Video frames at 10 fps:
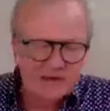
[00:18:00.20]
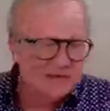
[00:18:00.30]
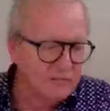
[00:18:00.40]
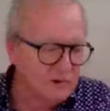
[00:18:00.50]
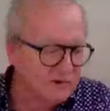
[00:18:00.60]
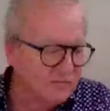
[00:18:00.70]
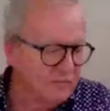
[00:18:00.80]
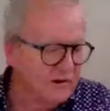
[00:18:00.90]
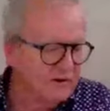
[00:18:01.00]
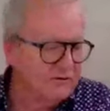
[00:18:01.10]
I guess
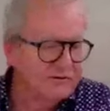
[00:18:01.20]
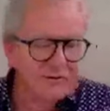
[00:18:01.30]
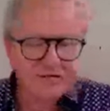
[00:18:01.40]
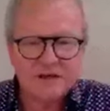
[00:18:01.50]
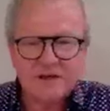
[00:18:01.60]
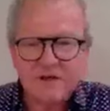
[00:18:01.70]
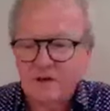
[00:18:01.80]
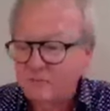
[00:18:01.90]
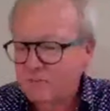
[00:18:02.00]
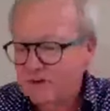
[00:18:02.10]
when you do this at
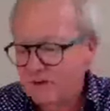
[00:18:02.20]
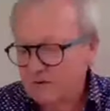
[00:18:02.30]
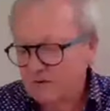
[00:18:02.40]
home,